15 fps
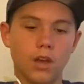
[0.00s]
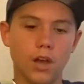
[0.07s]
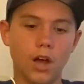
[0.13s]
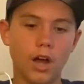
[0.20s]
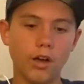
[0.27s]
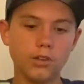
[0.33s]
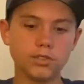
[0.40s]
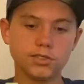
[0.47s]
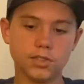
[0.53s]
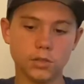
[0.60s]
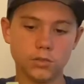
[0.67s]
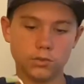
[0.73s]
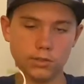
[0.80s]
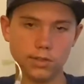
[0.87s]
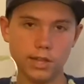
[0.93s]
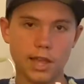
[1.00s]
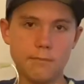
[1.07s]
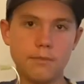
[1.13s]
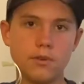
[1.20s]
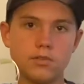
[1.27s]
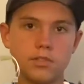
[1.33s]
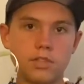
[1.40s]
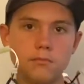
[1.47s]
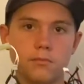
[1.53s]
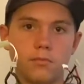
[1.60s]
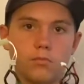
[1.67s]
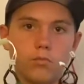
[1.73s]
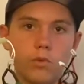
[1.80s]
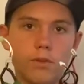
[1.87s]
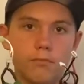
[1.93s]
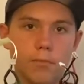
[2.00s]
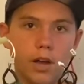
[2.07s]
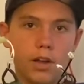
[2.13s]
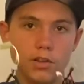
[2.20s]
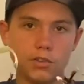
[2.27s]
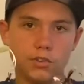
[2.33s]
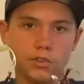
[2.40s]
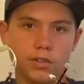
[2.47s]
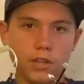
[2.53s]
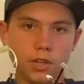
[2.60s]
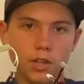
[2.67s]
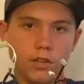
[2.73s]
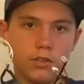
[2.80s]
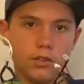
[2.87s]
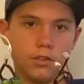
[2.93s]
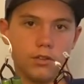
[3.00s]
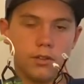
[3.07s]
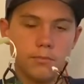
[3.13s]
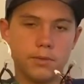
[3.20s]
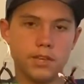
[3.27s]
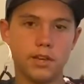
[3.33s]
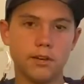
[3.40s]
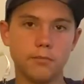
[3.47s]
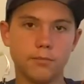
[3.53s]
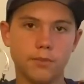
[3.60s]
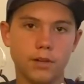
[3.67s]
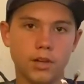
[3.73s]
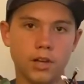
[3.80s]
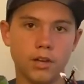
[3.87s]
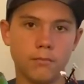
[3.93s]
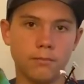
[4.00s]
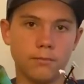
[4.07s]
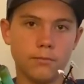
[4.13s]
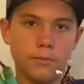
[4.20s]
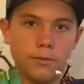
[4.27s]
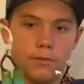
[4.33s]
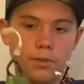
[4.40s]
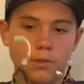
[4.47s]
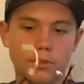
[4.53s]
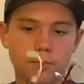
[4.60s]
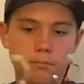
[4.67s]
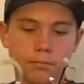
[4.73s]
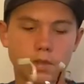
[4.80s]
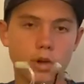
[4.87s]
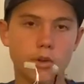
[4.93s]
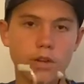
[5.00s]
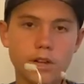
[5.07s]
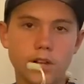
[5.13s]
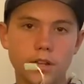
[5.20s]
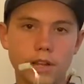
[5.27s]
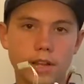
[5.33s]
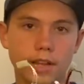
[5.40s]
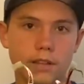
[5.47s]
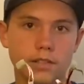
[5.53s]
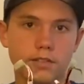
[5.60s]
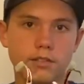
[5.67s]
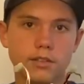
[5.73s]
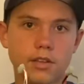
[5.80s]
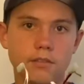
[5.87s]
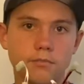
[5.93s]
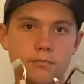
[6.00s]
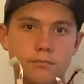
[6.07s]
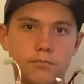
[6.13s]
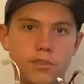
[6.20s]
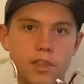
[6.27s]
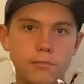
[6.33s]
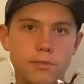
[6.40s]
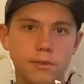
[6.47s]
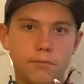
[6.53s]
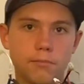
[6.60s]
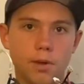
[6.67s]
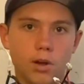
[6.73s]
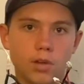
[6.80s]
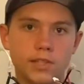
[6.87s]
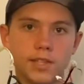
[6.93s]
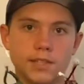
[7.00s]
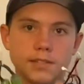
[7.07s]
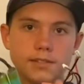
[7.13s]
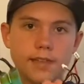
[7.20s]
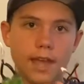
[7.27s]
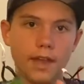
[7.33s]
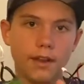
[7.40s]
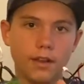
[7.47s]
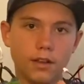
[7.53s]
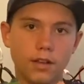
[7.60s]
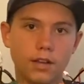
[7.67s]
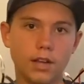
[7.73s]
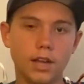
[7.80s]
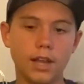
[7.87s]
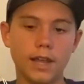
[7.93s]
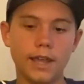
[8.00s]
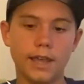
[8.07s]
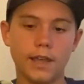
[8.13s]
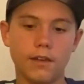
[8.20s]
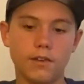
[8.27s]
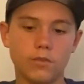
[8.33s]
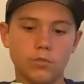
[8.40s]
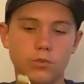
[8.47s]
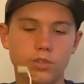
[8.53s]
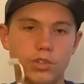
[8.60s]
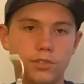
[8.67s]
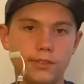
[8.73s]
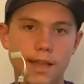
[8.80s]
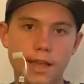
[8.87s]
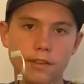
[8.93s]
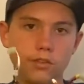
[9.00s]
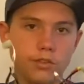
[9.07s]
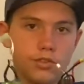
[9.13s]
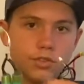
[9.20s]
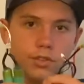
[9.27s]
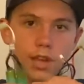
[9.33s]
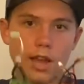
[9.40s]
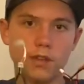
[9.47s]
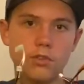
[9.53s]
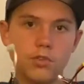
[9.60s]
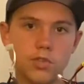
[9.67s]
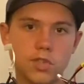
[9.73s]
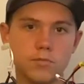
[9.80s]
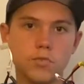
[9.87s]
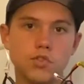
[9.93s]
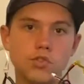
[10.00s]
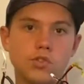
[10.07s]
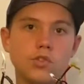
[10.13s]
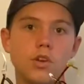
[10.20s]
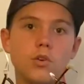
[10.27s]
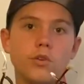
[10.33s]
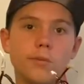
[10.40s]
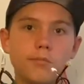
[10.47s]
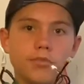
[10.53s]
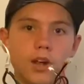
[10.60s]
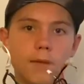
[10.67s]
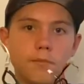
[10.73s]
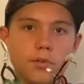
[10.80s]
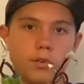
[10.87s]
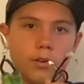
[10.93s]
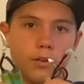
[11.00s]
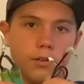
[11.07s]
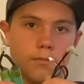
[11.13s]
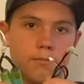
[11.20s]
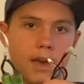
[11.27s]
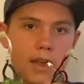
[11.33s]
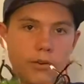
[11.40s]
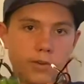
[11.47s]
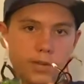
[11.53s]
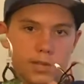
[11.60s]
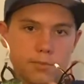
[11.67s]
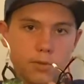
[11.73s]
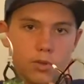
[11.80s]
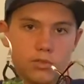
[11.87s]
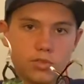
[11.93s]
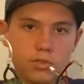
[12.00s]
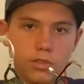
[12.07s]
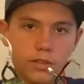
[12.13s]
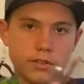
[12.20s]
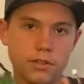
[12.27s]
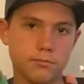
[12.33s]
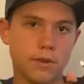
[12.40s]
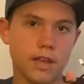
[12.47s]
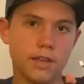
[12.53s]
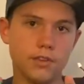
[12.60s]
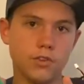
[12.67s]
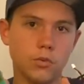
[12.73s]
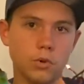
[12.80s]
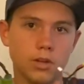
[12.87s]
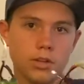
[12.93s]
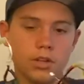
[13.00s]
Also, LiPos can, when punctured, could become bloated and can then be marked as dead. And when they're dead, you should not use them. You should go to a proper battery disposal and then buy a new